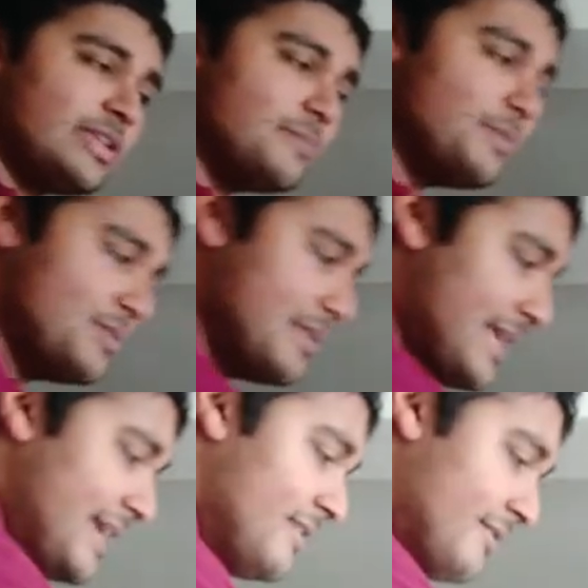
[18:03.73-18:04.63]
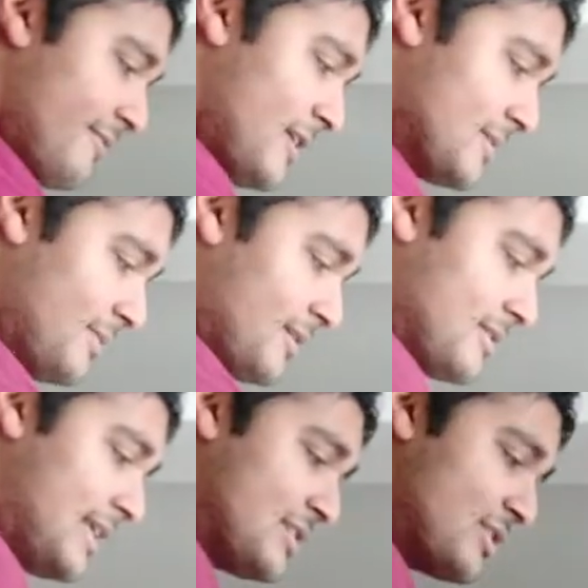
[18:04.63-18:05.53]
computed that in the first part, so
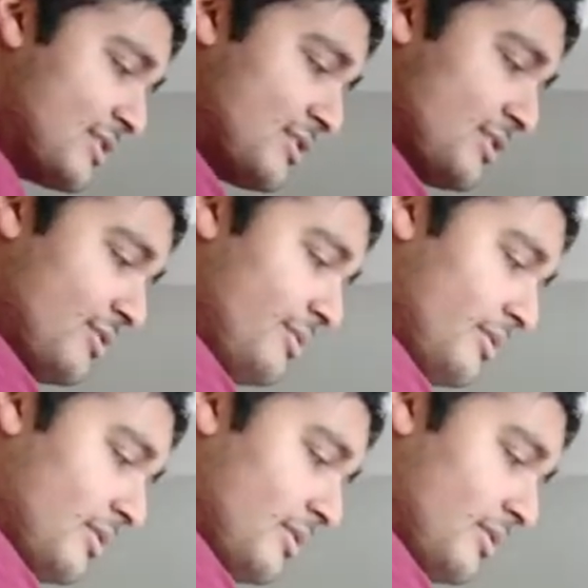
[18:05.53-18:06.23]
that's just 2.